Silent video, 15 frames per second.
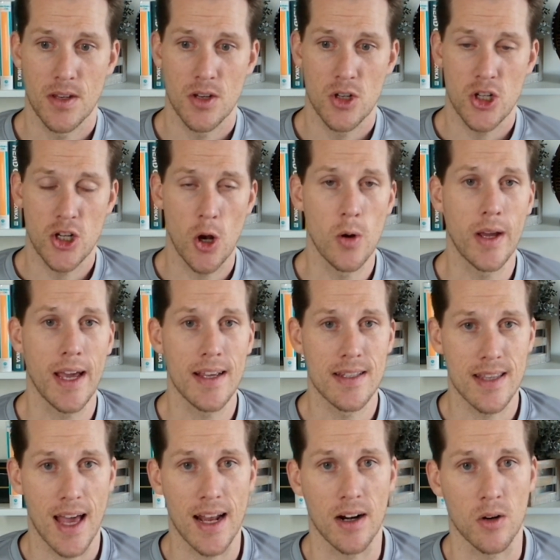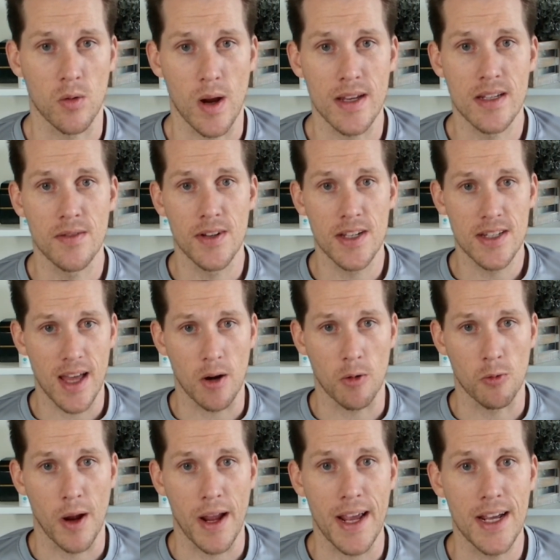showcase that aggressiveness, that
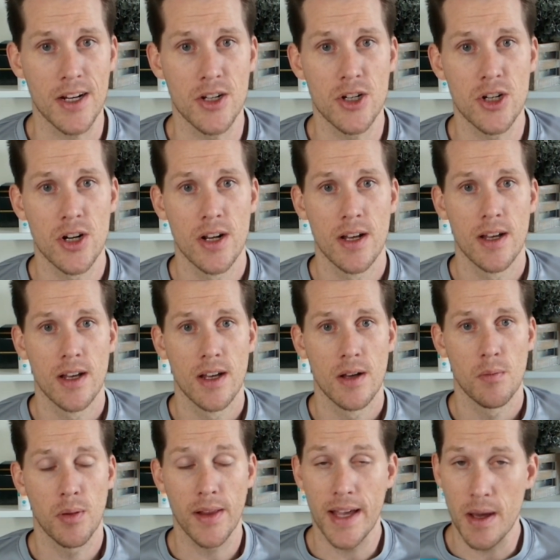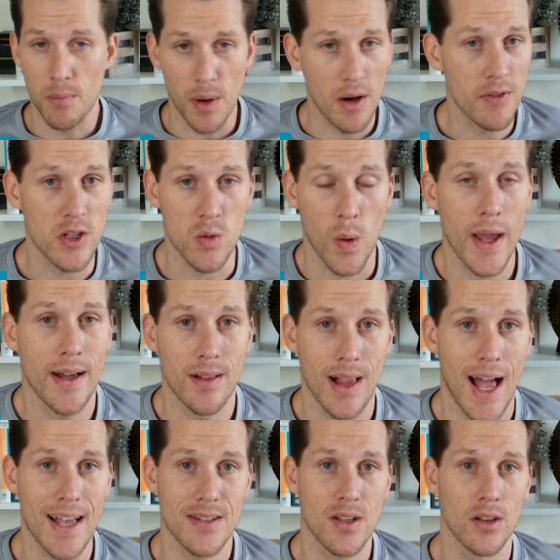range, play above his weight
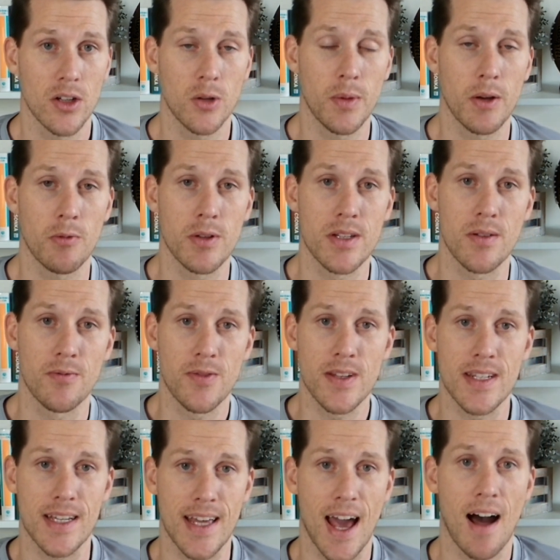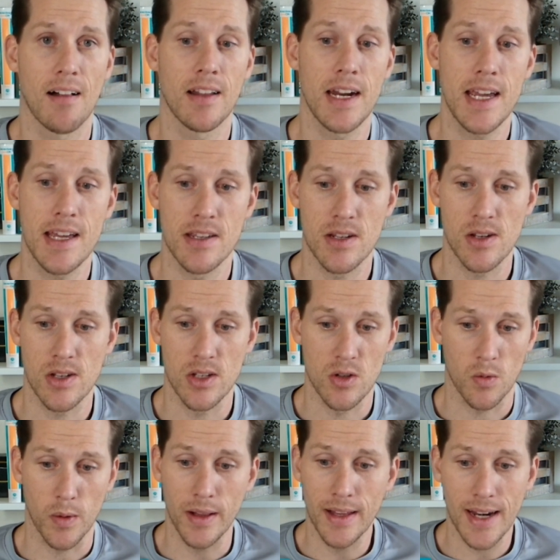class a little bit with some physicality is a
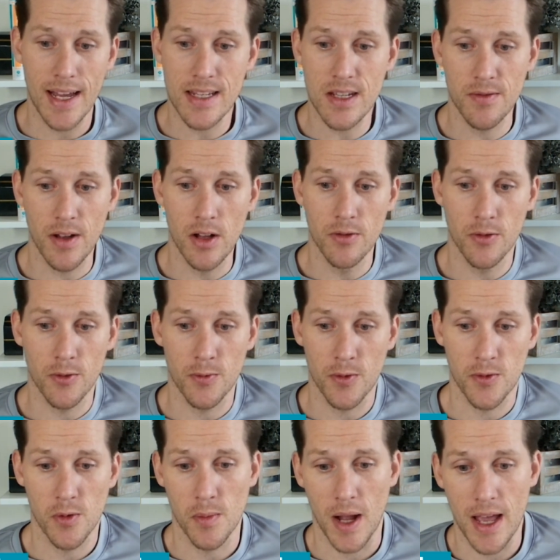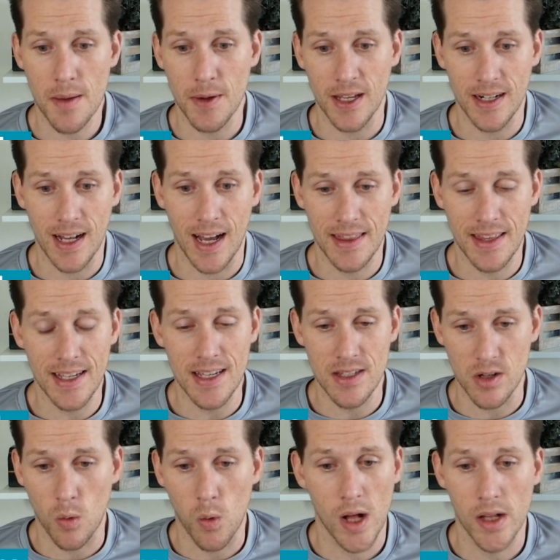really nice development for Miami. And I think he's
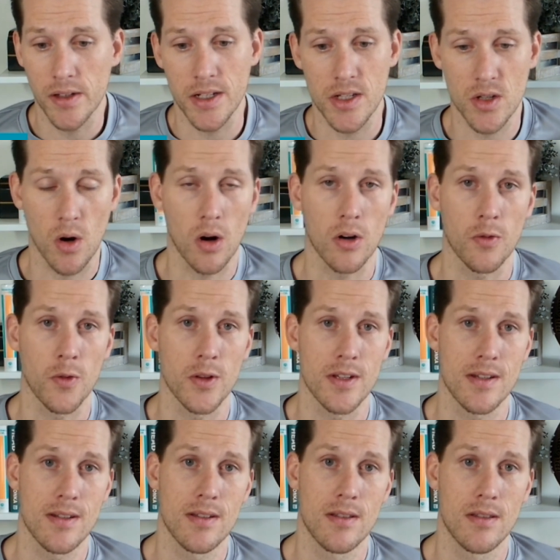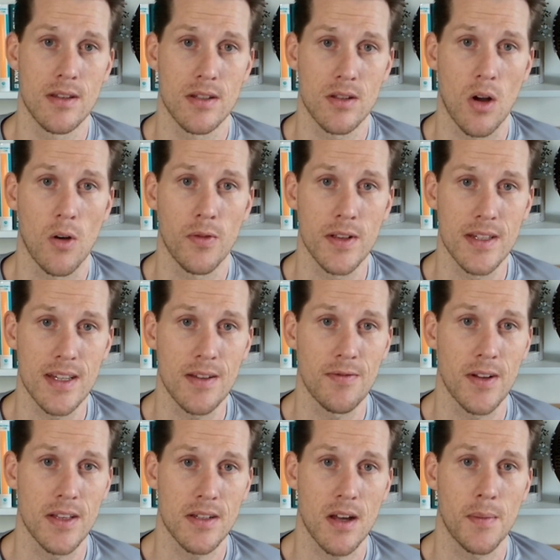a quality starter for this Dolphins
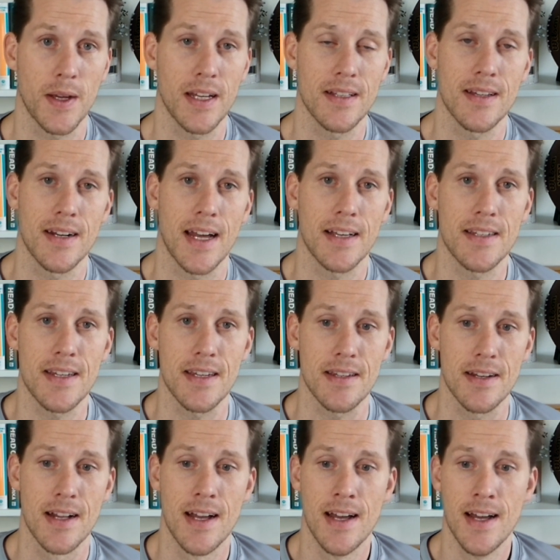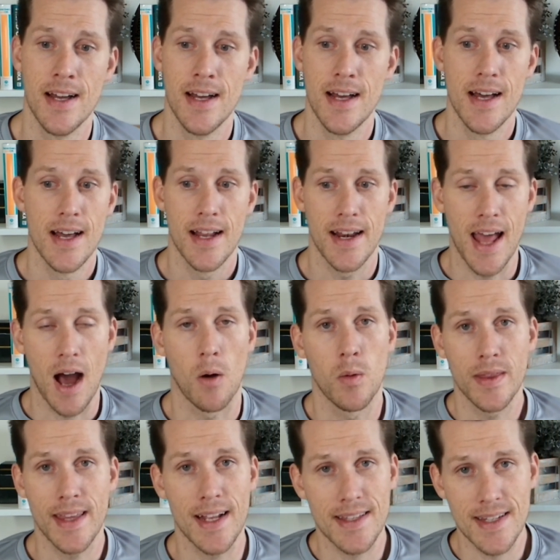defense coming into next season. Now,
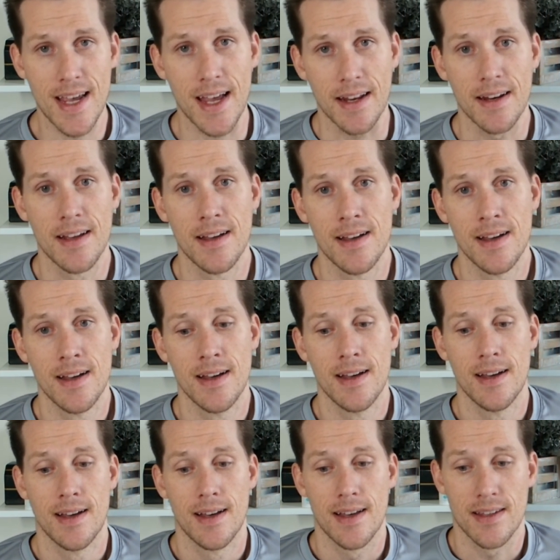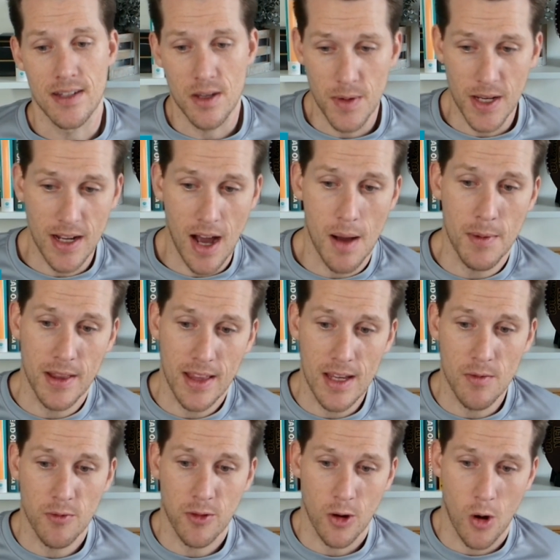with that said, this is going to be a common
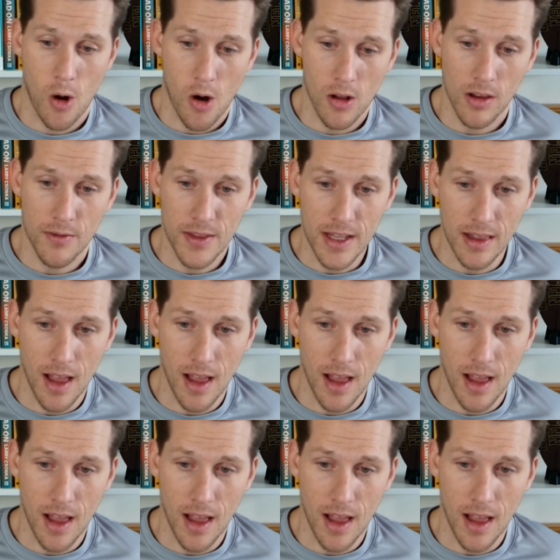theme for all of the